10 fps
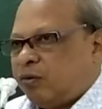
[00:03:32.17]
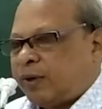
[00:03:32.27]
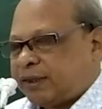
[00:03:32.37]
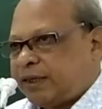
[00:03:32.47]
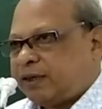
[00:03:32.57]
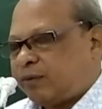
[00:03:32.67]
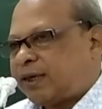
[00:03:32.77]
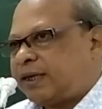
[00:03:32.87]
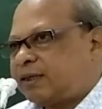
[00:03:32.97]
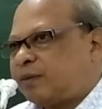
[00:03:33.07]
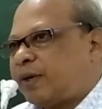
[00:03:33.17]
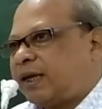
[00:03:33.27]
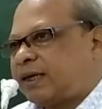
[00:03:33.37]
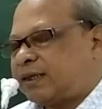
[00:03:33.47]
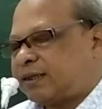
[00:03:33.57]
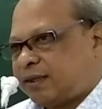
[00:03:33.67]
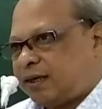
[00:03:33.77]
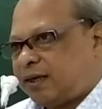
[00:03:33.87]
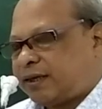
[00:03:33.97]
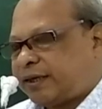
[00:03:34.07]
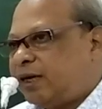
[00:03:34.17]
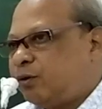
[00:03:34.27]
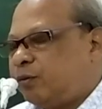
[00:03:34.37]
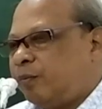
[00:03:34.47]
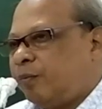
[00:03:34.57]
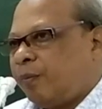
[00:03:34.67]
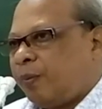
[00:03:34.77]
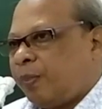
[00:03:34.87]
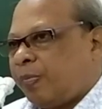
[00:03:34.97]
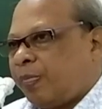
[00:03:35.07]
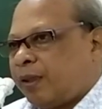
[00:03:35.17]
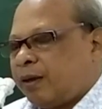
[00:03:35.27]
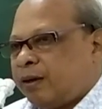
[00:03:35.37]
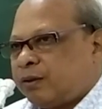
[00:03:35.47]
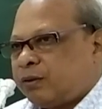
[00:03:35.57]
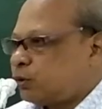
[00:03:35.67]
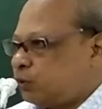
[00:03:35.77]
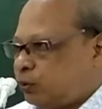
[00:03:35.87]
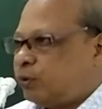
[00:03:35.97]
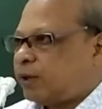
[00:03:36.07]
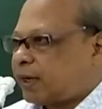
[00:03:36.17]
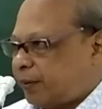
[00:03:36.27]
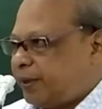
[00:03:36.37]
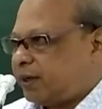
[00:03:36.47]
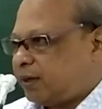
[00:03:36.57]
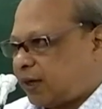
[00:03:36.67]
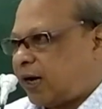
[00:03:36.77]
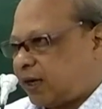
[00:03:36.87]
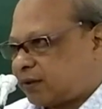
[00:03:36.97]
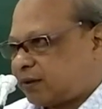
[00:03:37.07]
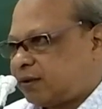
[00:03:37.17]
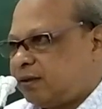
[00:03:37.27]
One example I can tell you, those who are having cars